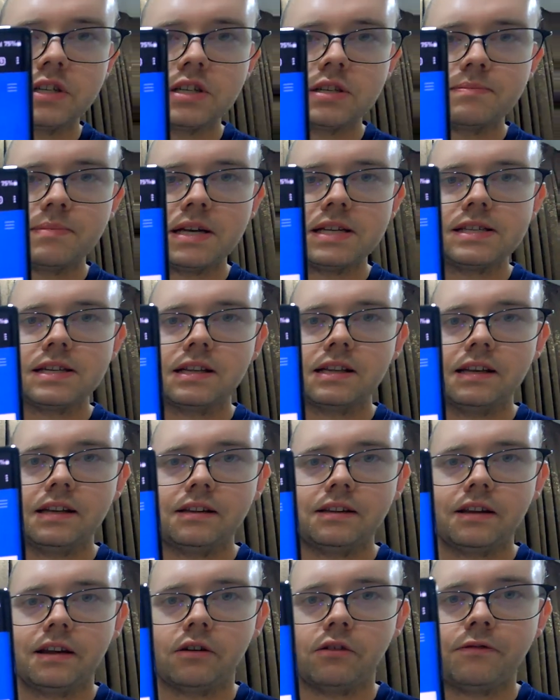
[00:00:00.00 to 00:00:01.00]
which is
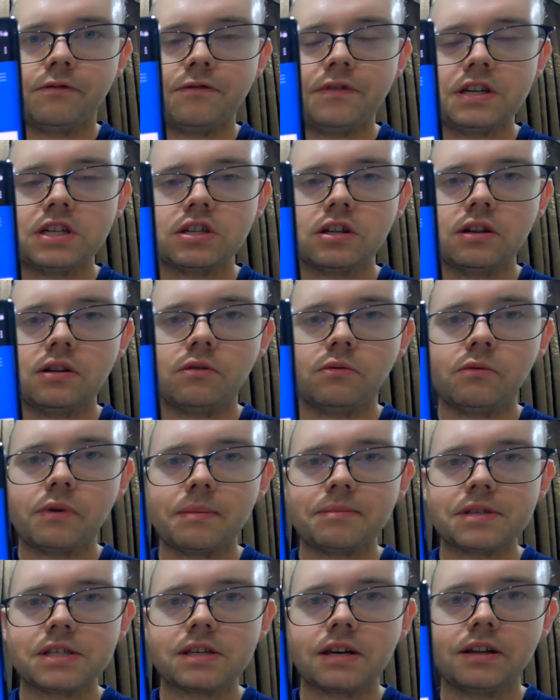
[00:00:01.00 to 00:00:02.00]
basically the official
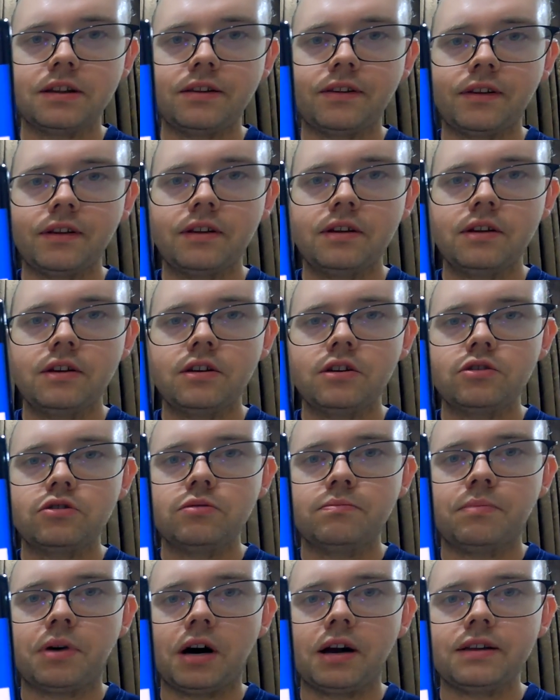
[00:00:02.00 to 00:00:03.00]
website
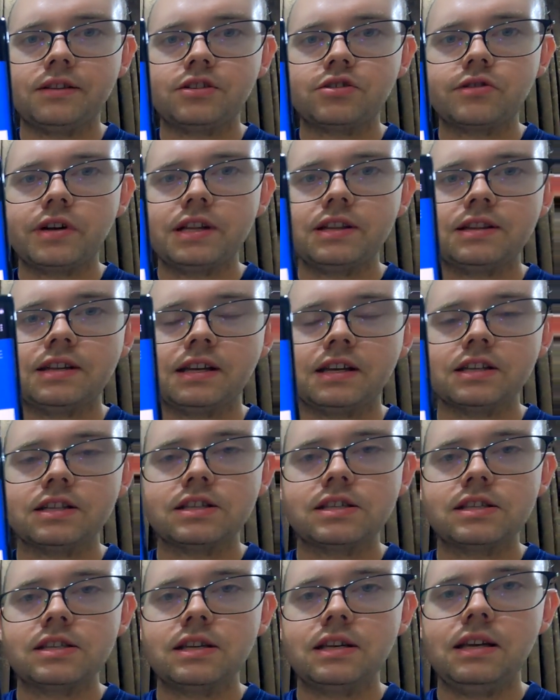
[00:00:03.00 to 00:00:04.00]
to buy train
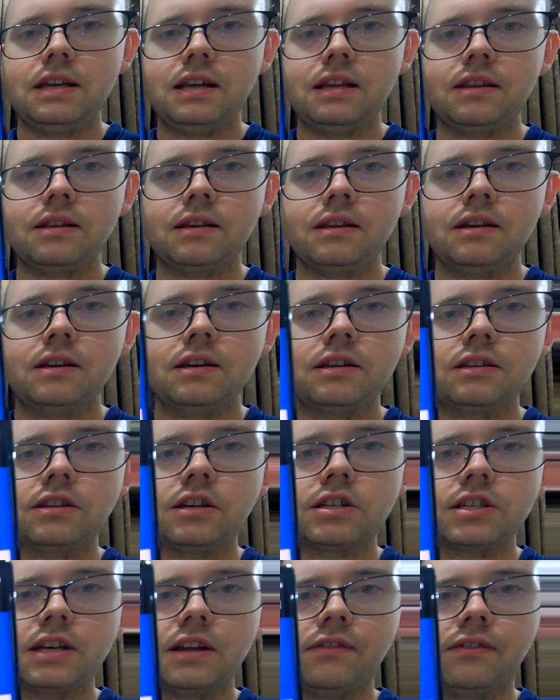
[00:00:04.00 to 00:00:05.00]
tickets in
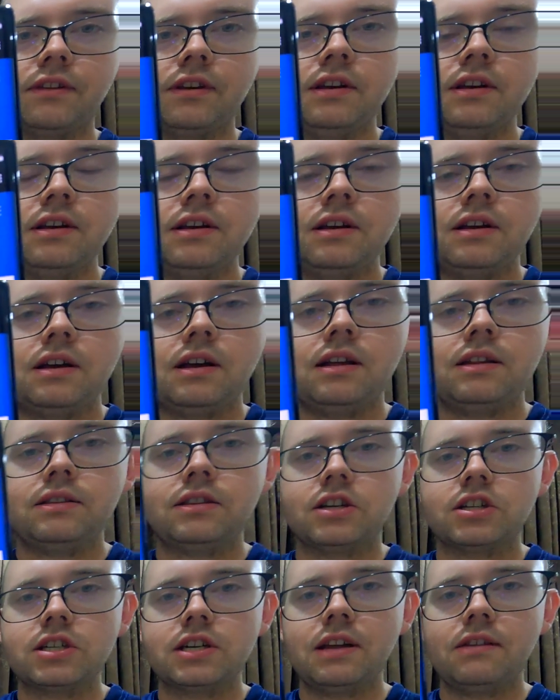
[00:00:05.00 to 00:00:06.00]
Tashkent.
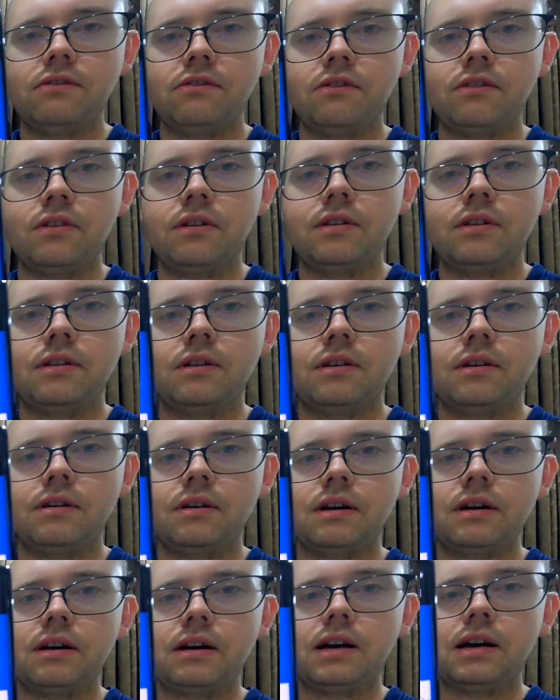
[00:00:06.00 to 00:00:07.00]
And Tashkent,
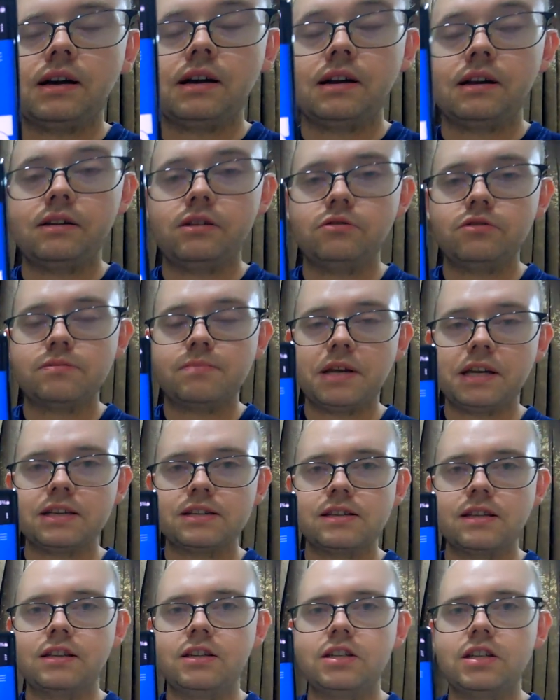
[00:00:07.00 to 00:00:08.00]

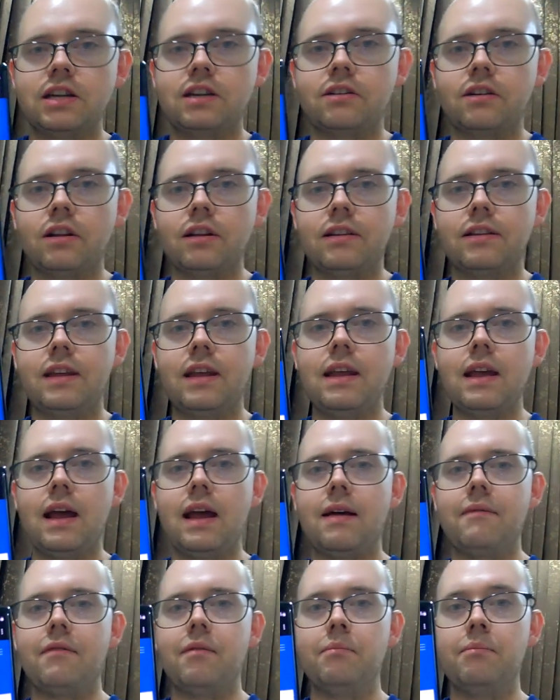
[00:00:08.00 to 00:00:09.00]
Uzbekistan in general, they
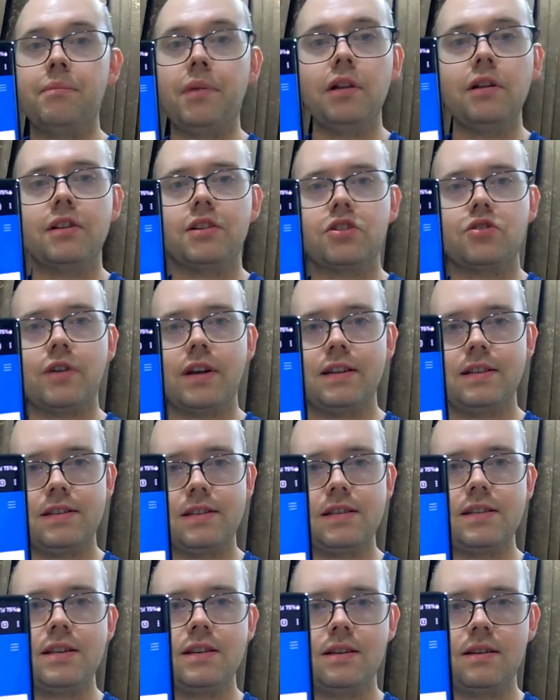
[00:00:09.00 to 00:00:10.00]
have bullet
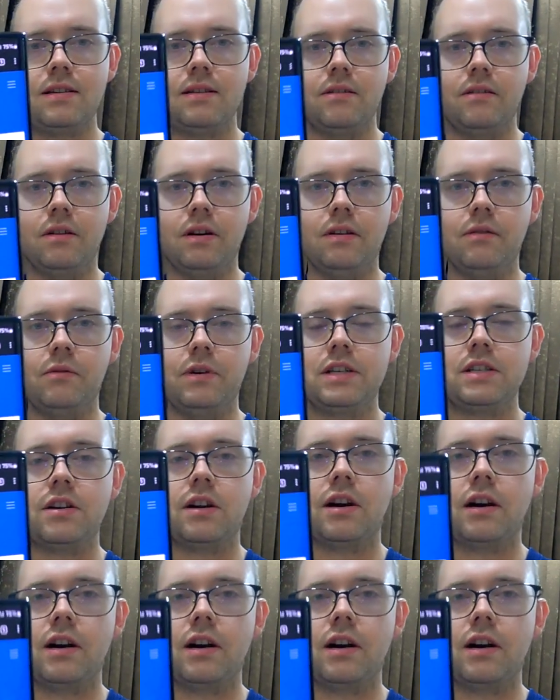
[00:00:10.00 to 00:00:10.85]
trains, which